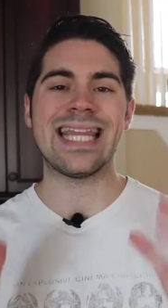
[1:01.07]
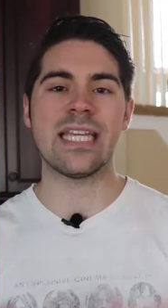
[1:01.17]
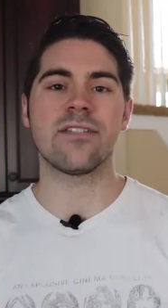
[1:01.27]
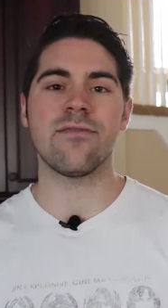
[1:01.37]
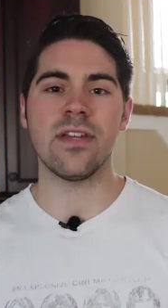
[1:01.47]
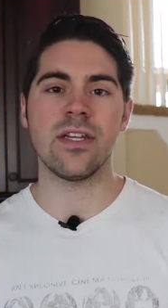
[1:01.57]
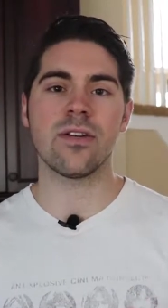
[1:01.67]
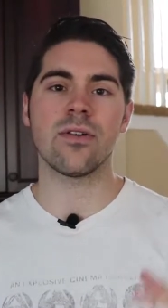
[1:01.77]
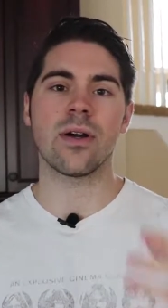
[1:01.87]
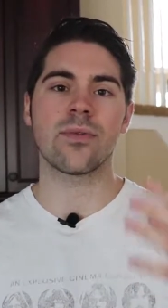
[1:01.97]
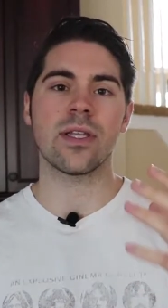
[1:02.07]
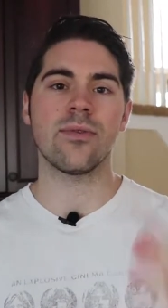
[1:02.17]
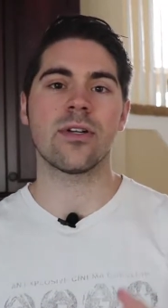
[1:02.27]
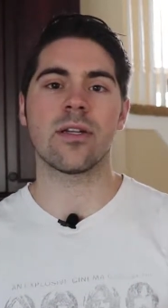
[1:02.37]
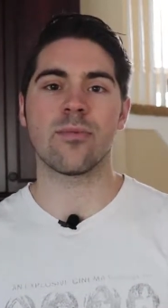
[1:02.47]
in this video, I
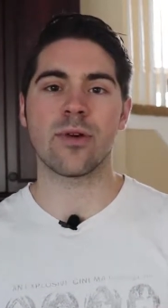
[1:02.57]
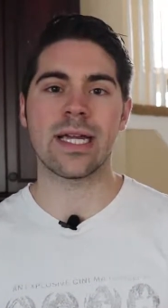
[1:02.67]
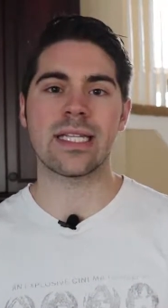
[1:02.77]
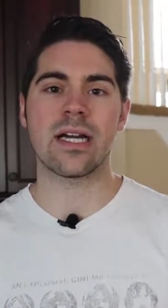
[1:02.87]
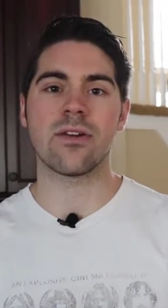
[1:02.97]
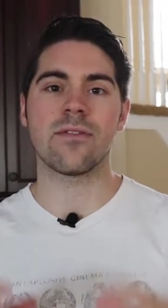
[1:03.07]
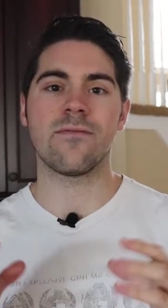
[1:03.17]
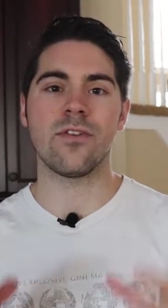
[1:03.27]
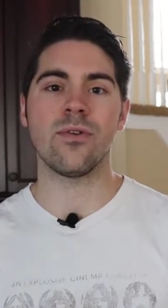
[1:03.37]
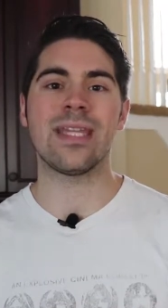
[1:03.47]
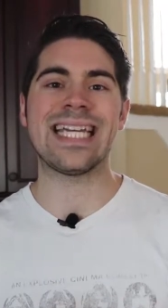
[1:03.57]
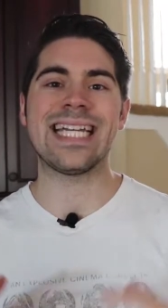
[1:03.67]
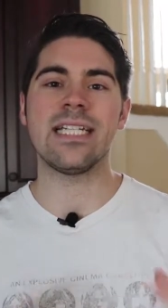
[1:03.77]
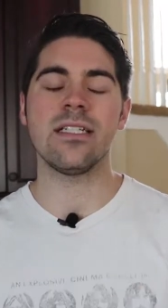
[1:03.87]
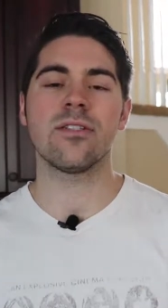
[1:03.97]
really wanted to break down a few of the
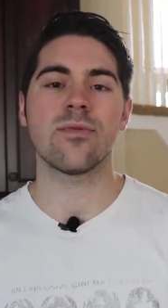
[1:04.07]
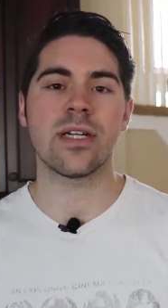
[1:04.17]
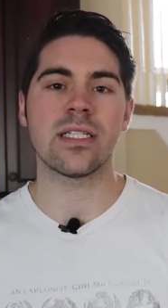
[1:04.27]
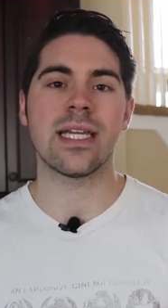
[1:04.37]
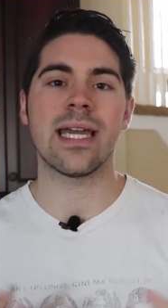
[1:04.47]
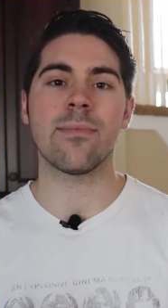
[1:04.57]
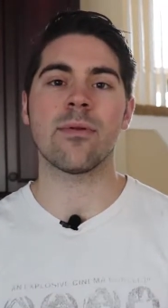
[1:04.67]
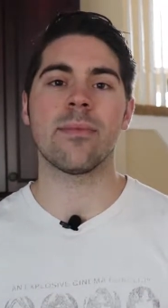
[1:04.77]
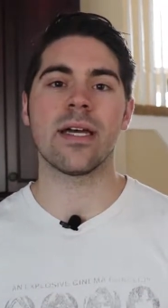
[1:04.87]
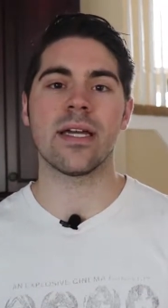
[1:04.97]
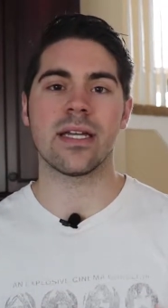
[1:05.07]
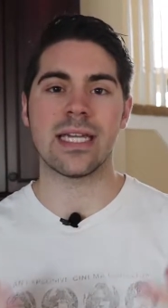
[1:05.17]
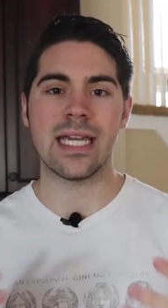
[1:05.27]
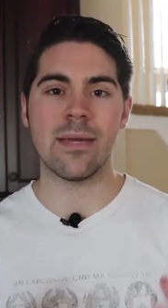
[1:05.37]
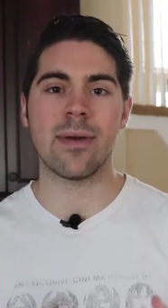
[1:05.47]
easiest ways to implement
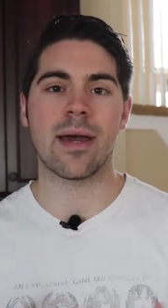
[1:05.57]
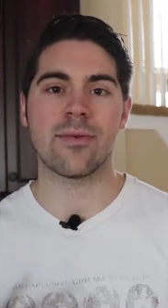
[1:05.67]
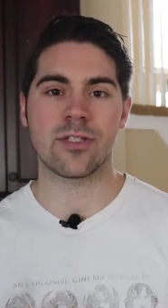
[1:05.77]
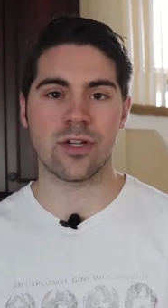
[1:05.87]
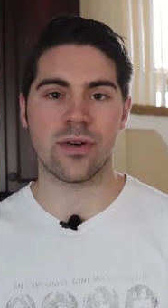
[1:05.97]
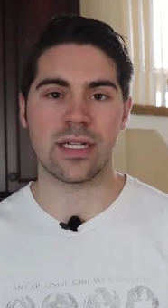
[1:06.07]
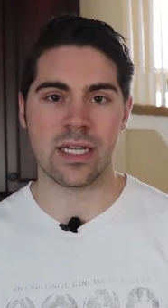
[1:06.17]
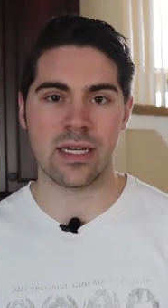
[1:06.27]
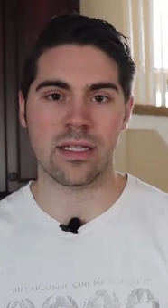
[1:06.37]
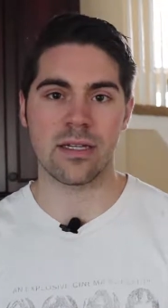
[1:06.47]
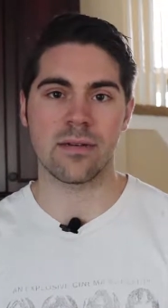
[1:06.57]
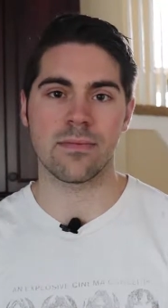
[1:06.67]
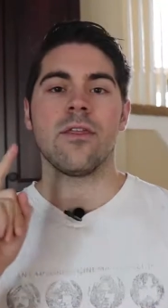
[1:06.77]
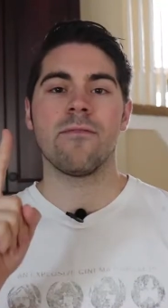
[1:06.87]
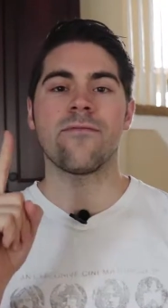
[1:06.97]
and keep habits going daily.
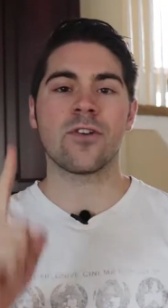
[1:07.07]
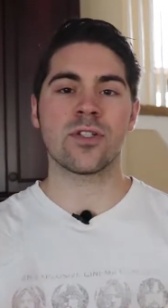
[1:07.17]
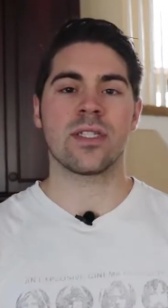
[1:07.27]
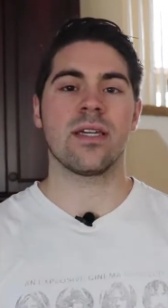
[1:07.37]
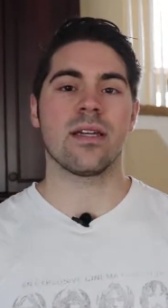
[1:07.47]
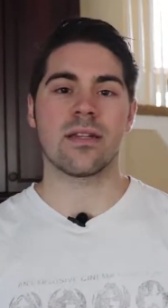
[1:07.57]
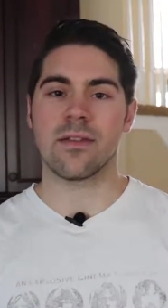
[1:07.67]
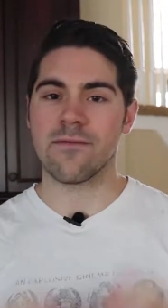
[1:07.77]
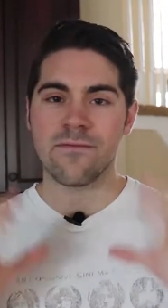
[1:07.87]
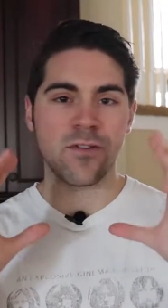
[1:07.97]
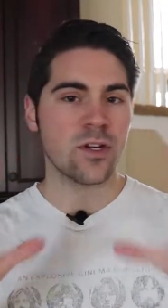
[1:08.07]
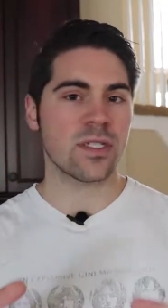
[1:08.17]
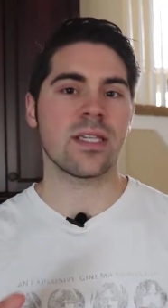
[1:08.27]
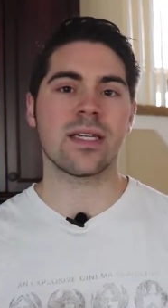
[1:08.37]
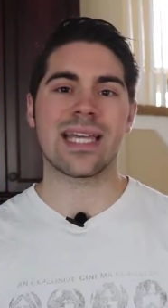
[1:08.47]
The first thing, the
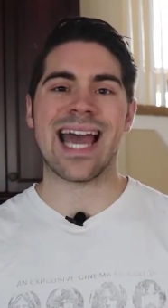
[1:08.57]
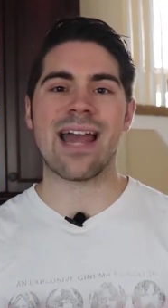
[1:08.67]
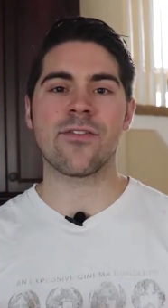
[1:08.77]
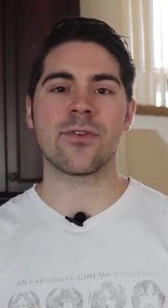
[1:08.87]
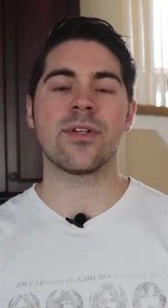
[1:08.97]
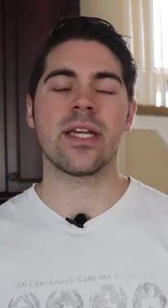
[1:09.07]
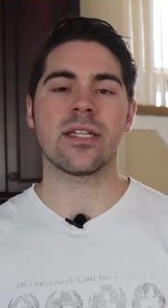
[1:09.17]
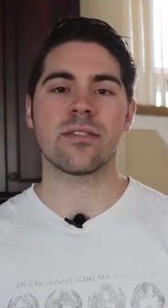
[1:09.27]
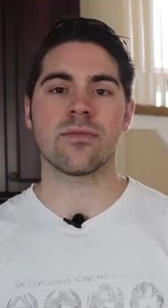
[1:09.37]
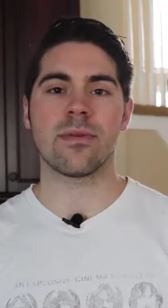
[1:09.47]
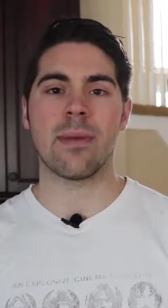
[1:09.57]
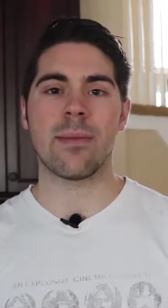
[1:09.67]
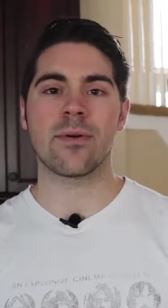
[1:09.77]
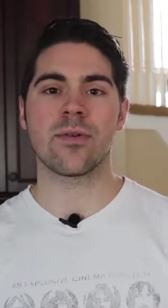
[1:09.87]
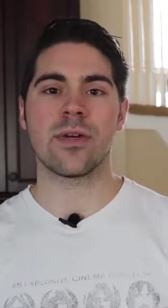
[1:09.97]
first thing that everyone has to
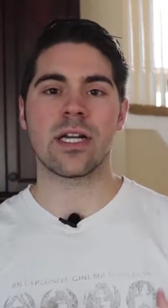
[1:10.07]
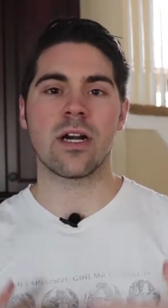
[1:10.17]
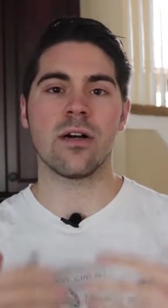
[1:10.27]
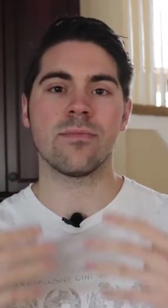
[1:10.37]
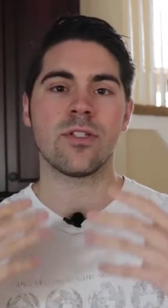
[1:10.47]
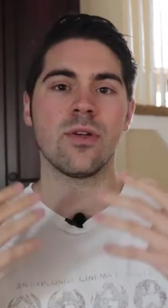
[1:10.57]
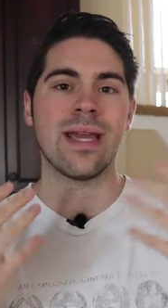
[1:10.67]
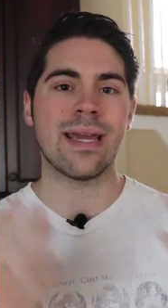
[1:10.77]
remember when it comes to